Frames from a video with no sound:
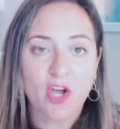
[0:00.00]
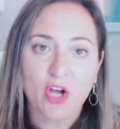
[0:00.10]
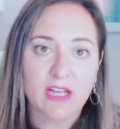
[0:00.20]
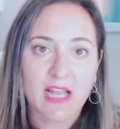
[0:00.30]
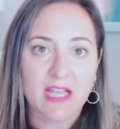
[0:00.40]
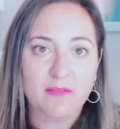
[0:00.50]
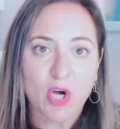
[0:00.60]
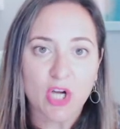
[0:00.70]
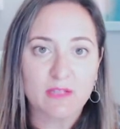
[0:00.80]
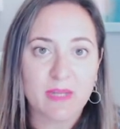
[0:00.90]
online
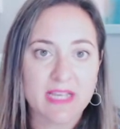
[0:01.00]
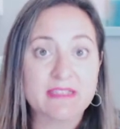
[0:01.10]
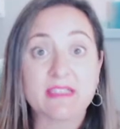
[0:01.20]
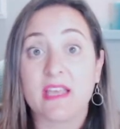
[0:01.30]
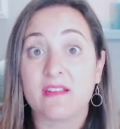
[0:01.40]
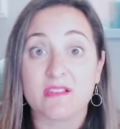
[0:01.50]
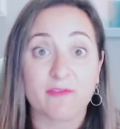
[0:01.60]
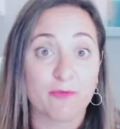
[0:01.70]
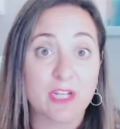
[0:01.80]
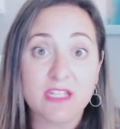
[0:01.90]
marketplace that is free